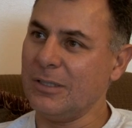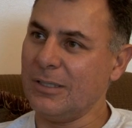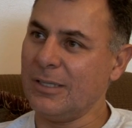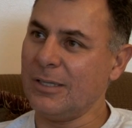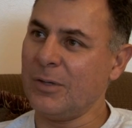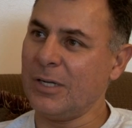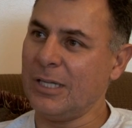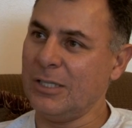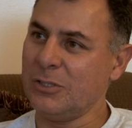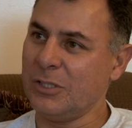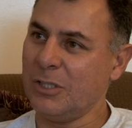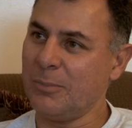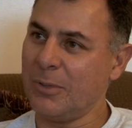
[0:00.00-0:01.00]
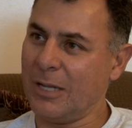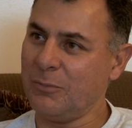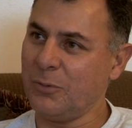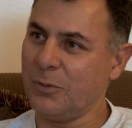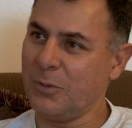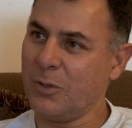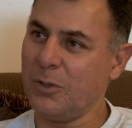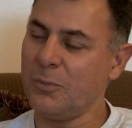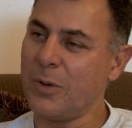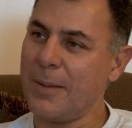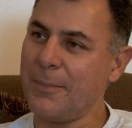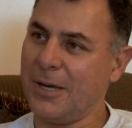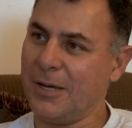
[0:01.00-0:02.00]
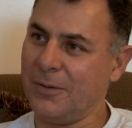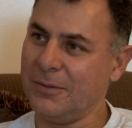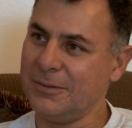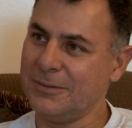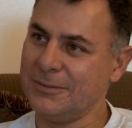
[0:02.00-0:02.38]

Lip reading: there at a shell platform called Rampow.